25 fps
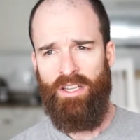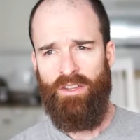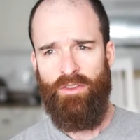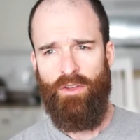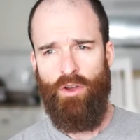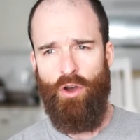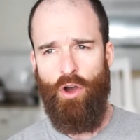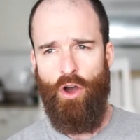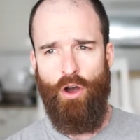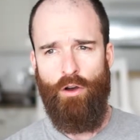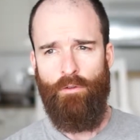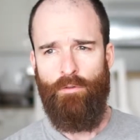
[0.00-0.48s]

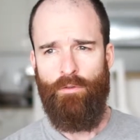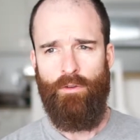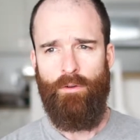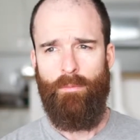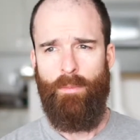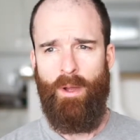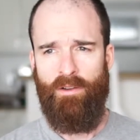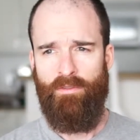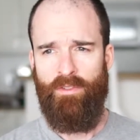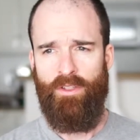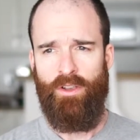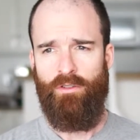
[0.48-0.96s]
hover
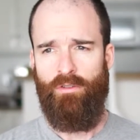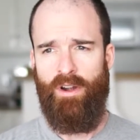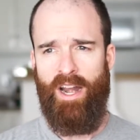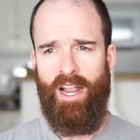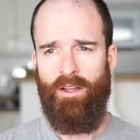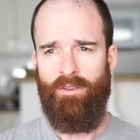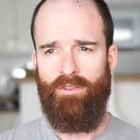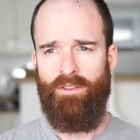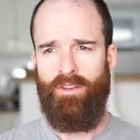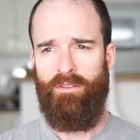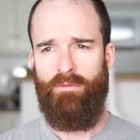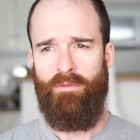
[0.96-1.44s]
above the
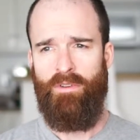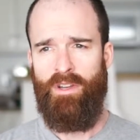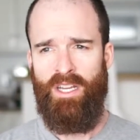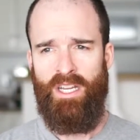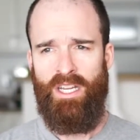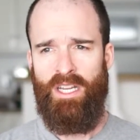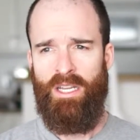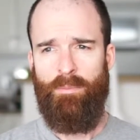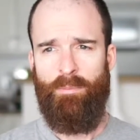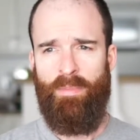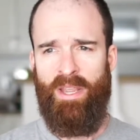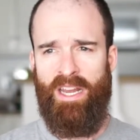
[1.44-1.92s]
ground and
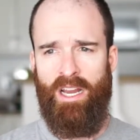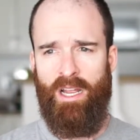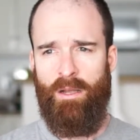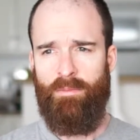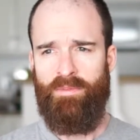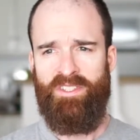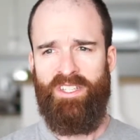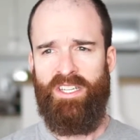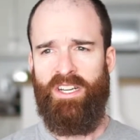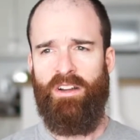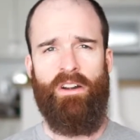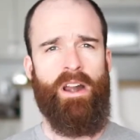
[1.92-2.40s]
pick
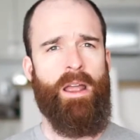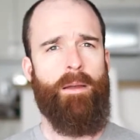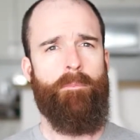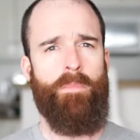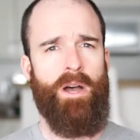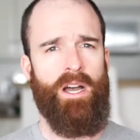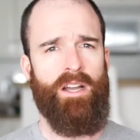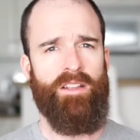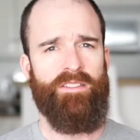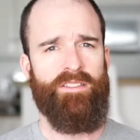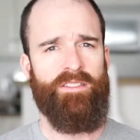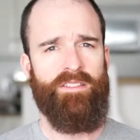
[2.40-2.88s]
up cigarette
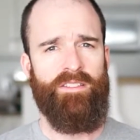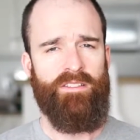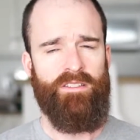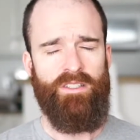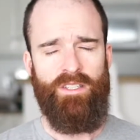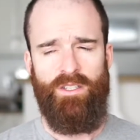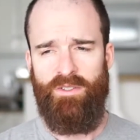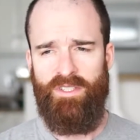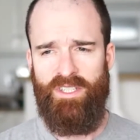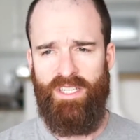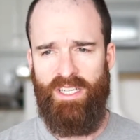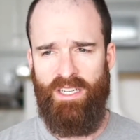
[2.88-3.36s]
butts
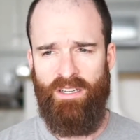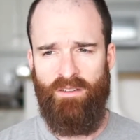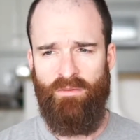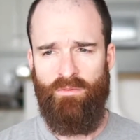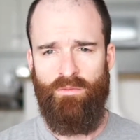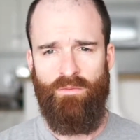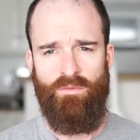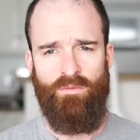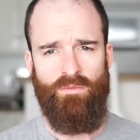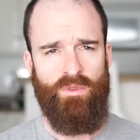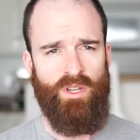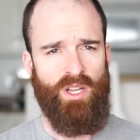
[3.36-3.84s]

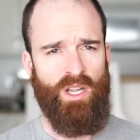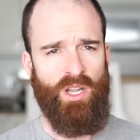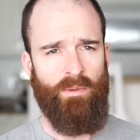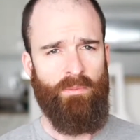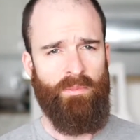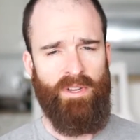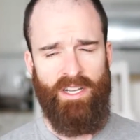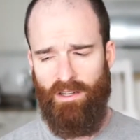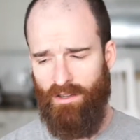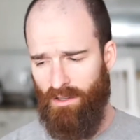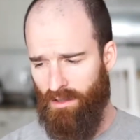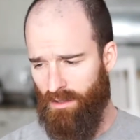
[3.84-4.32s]
using
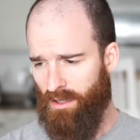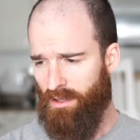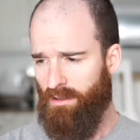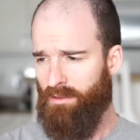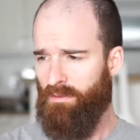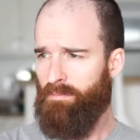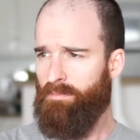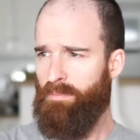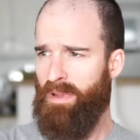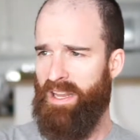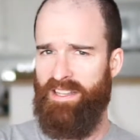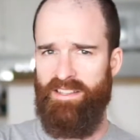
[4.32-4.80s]
little
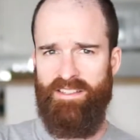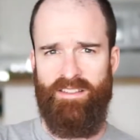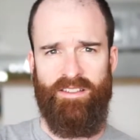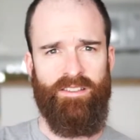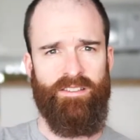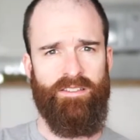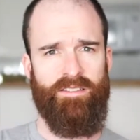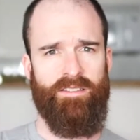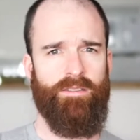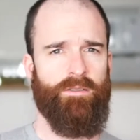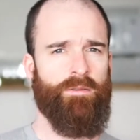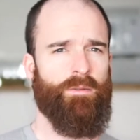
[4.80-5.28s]

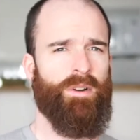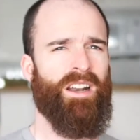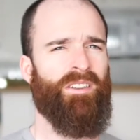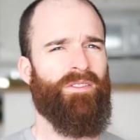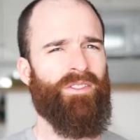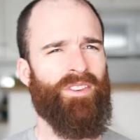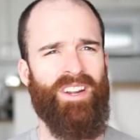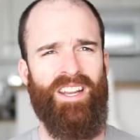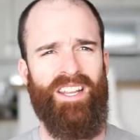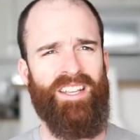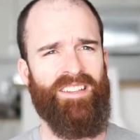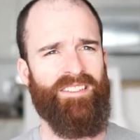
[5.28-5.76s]
pincers or
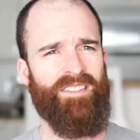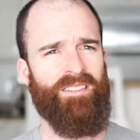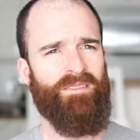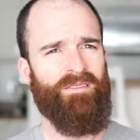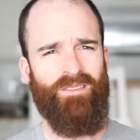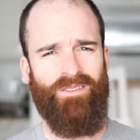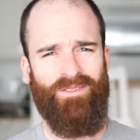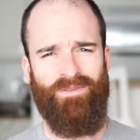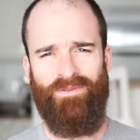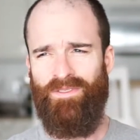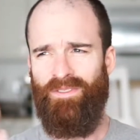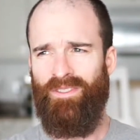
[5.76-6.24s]
whatever it is.
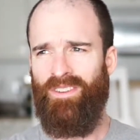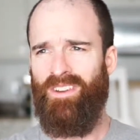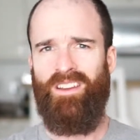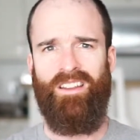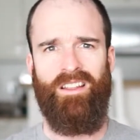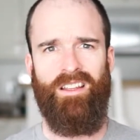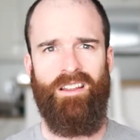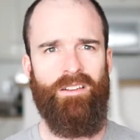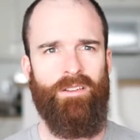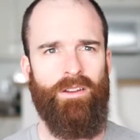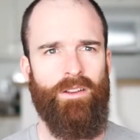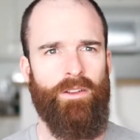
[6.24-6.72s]
I
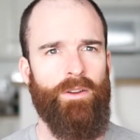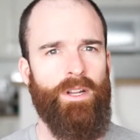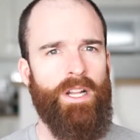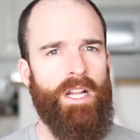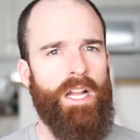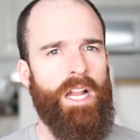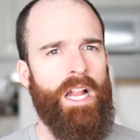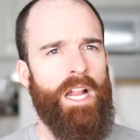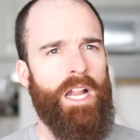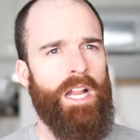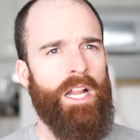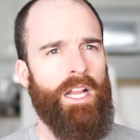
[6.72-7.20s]
don't know.
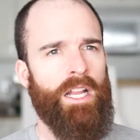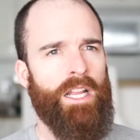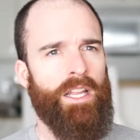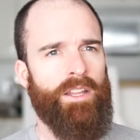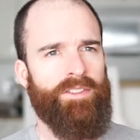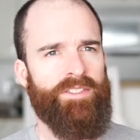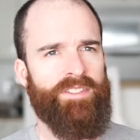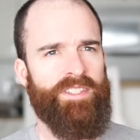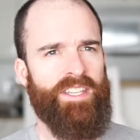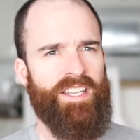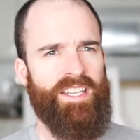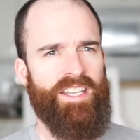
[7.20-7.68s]

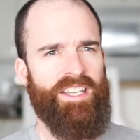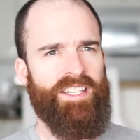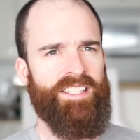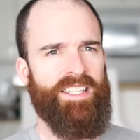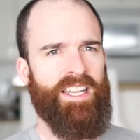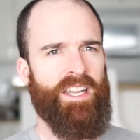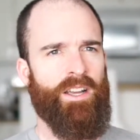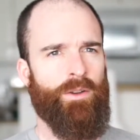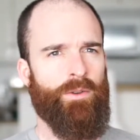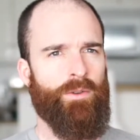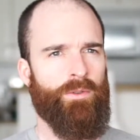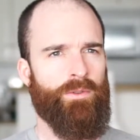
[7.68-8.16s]
Cindy's
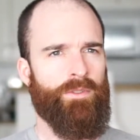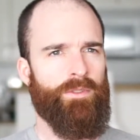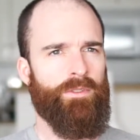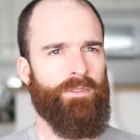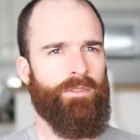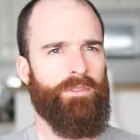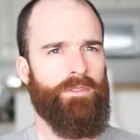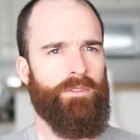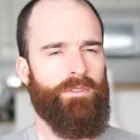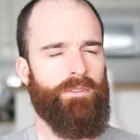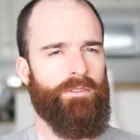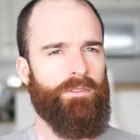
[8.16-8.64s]
now,
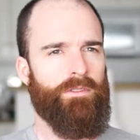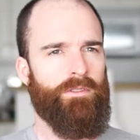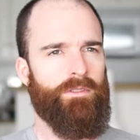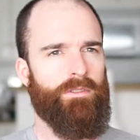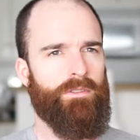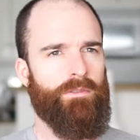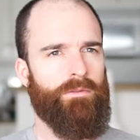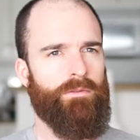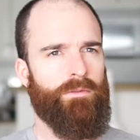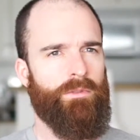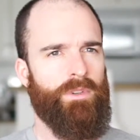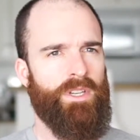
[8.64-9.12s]

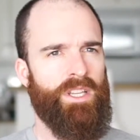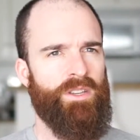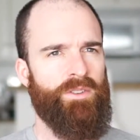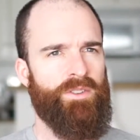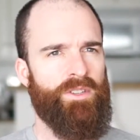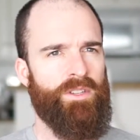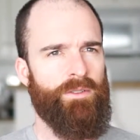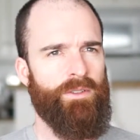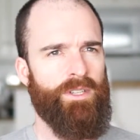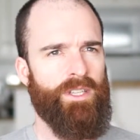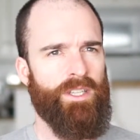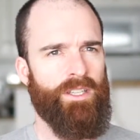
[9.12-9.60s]
what are you
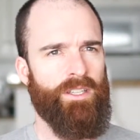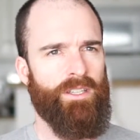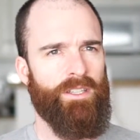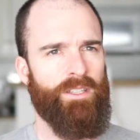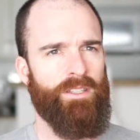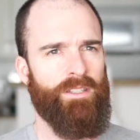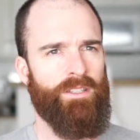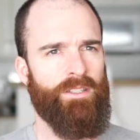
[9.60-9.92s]
doing?